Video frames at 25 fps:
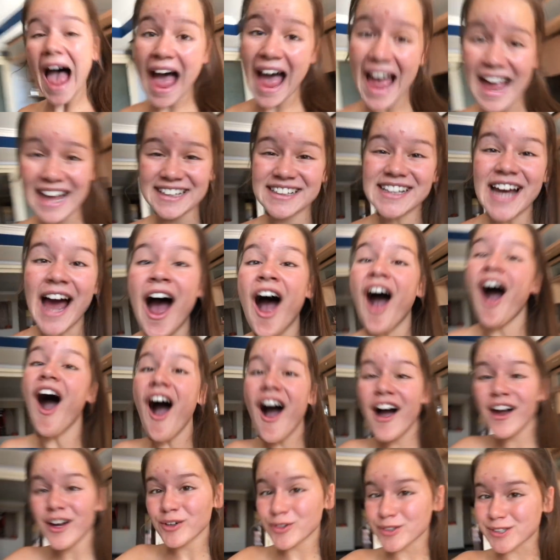And
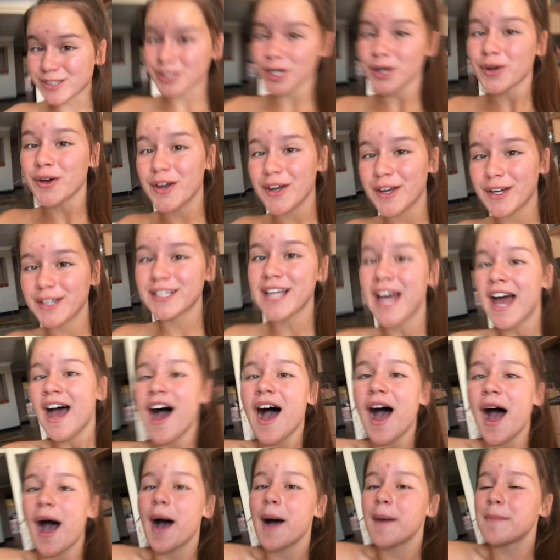I also heard,
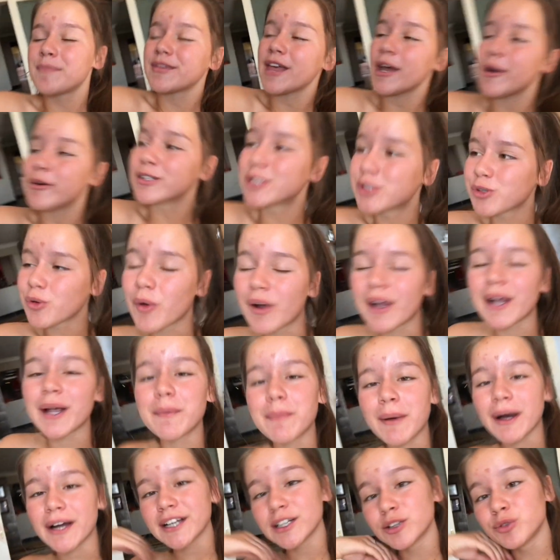they were talking
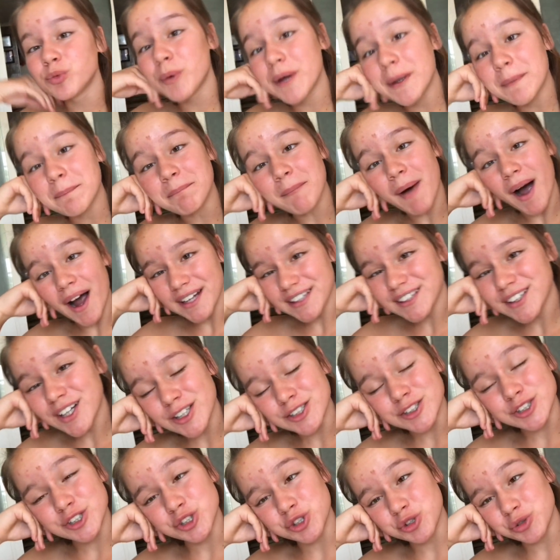about it, we might
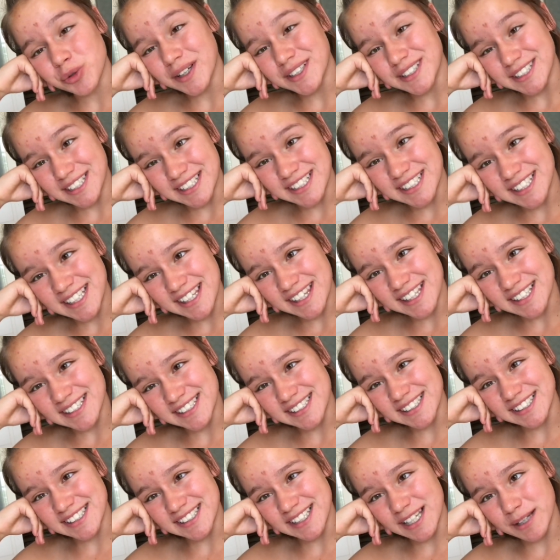go to Swadini this
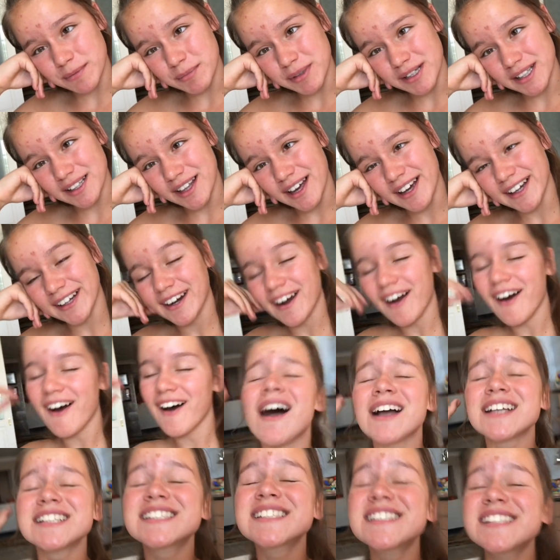December. Like,
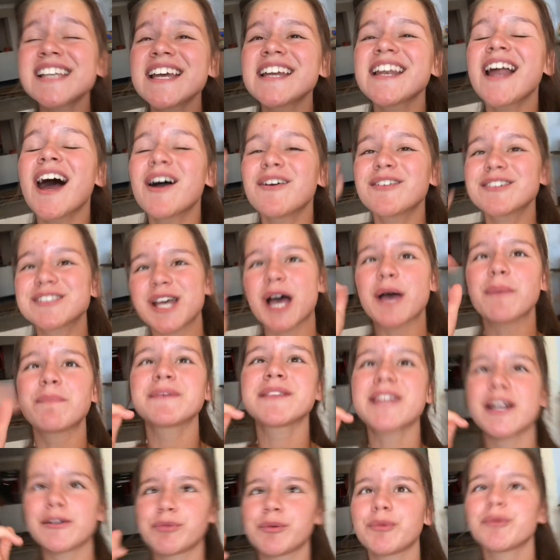I said I was
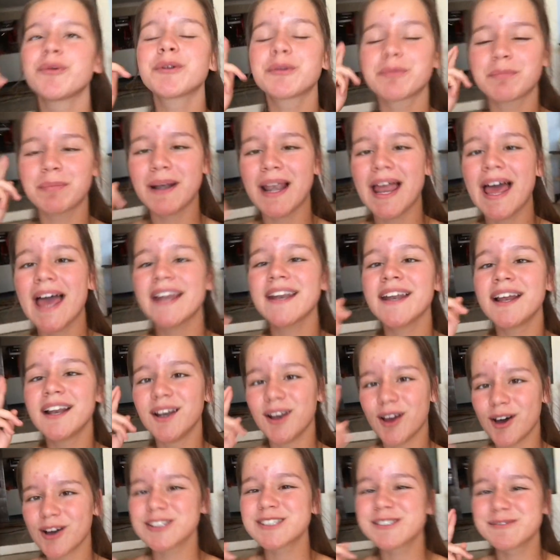hoping that we would plan a
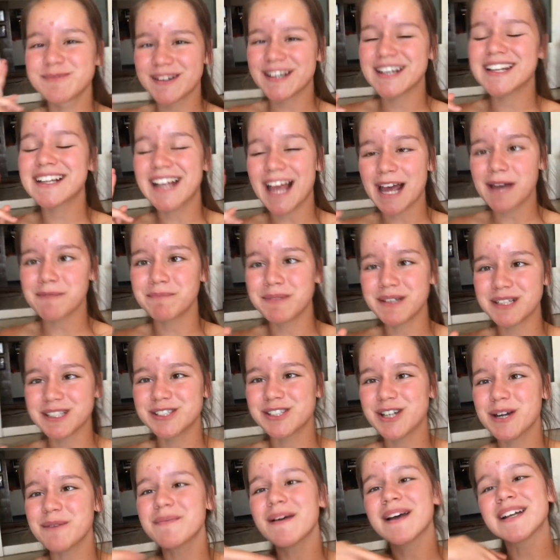last minute camping
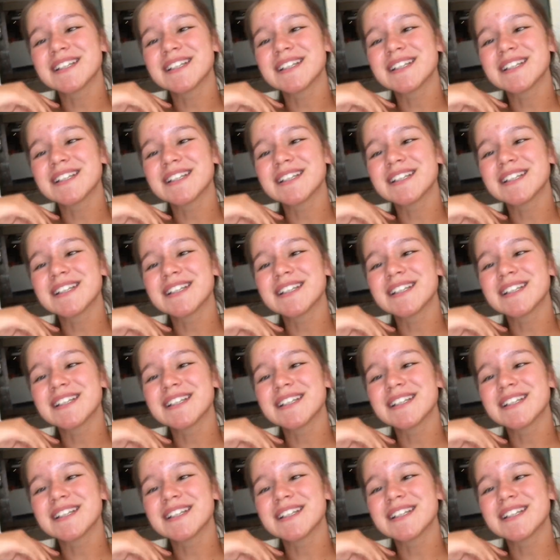trip,